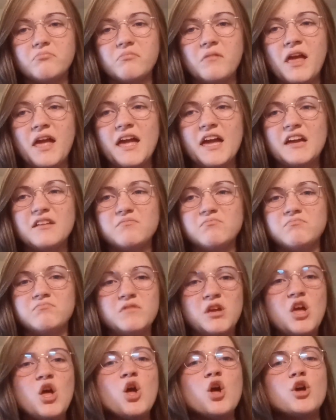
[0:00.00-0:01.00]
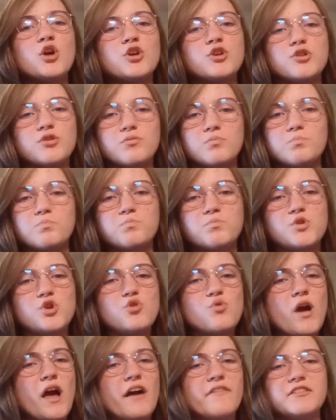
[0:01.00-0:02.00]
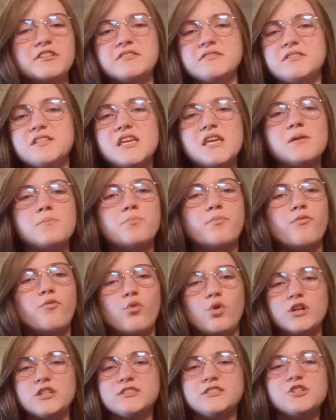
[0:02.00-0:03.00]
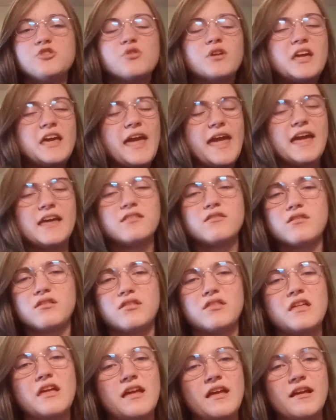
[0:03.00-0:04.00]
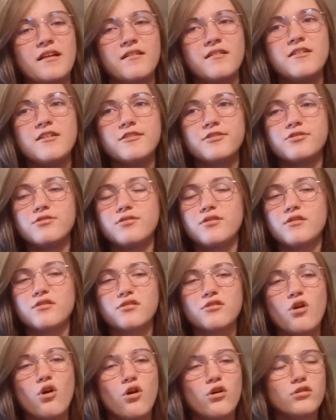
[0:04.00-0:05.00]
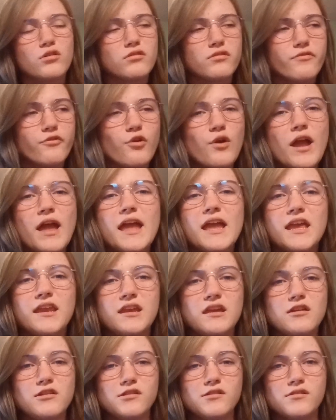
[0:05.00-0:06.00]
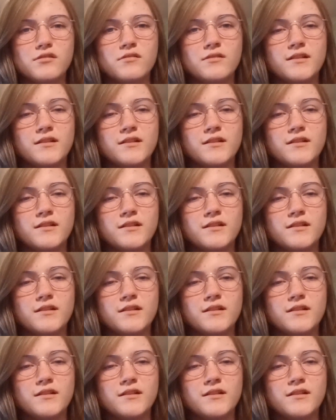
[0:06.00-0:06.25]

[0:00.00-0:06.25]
and you have a deep voice. You can sing the songs for Hades.